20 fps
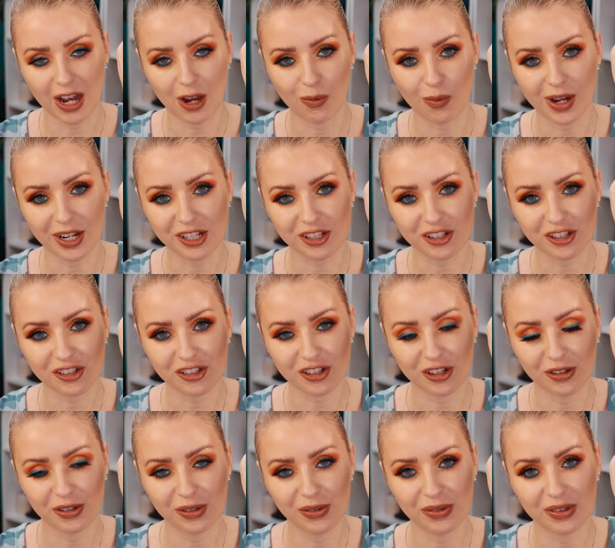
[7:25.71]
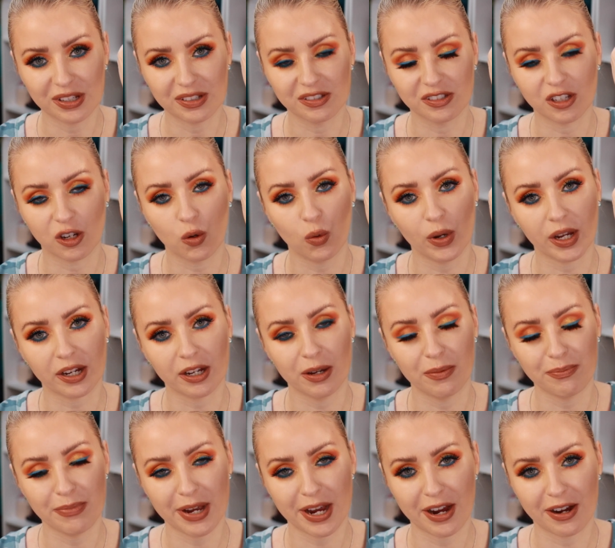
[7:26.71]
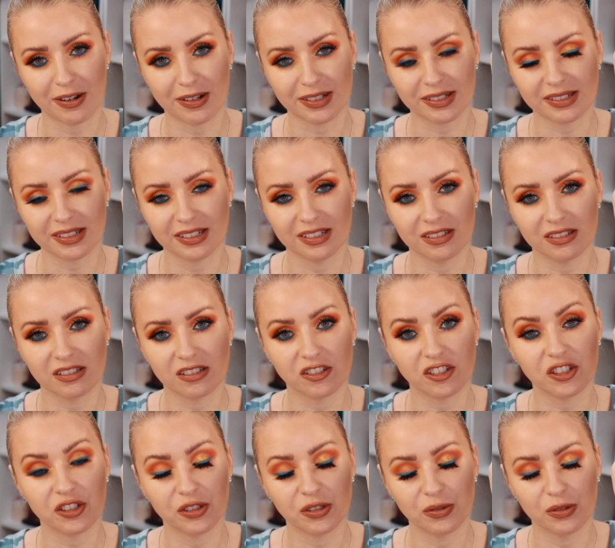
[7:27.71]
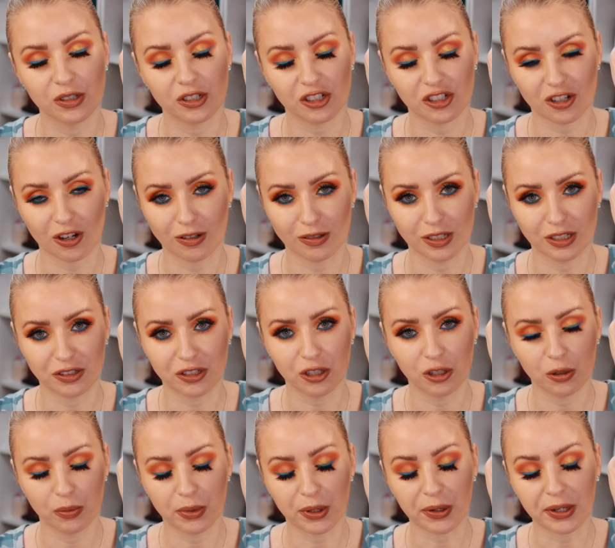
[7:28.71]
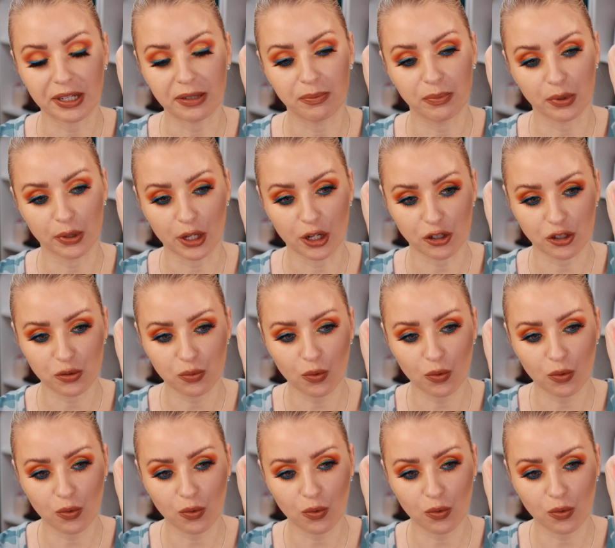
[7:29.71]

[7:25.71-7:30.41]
I wanted to show you these quick comparisons to Charlotte Tilbury Blush